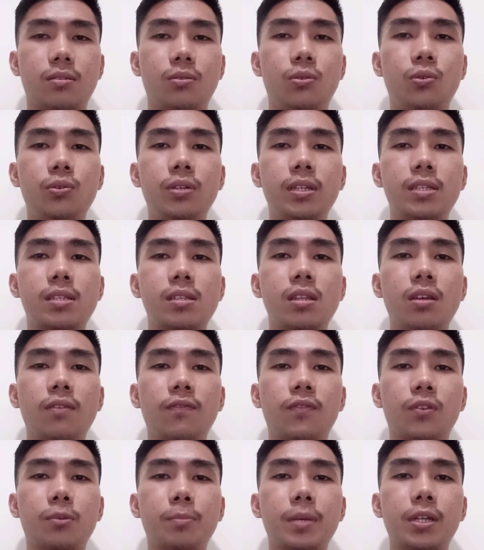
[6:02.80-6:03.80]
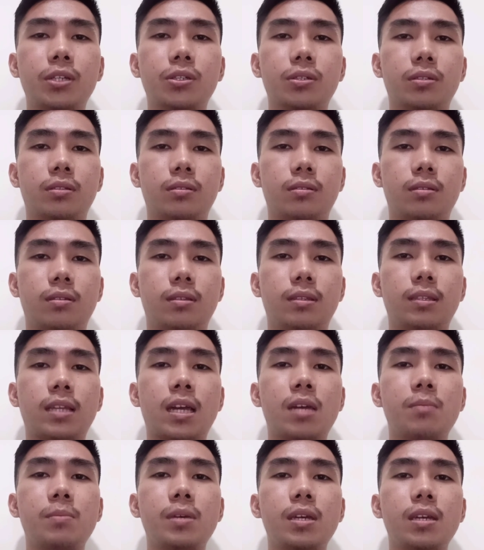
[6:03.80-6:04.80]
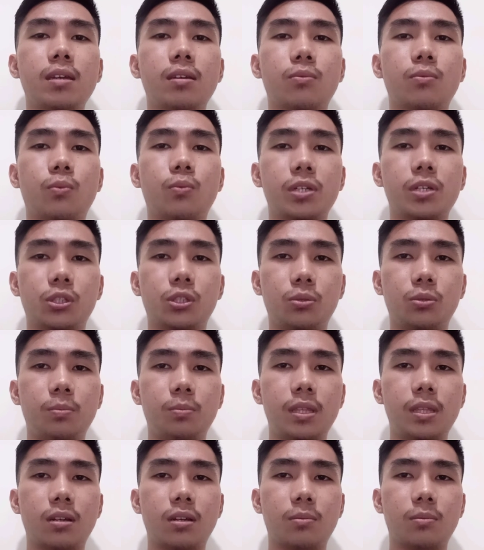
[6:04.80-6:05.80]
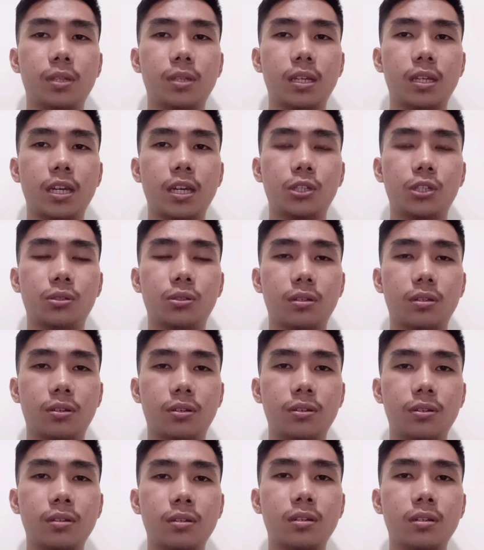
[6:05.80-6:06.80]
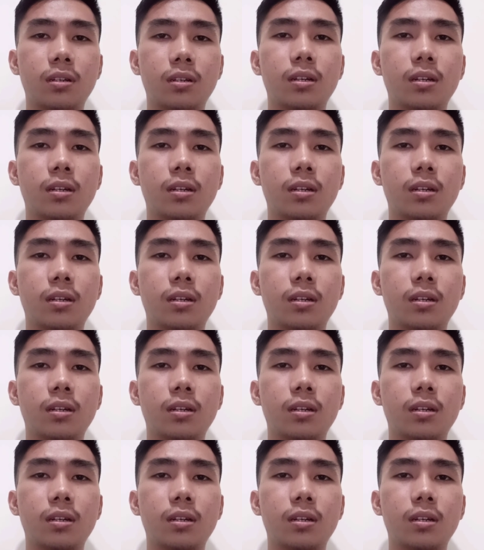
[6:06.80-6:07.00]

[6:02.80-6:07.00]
who needs the information, timing, when should be the communication occur,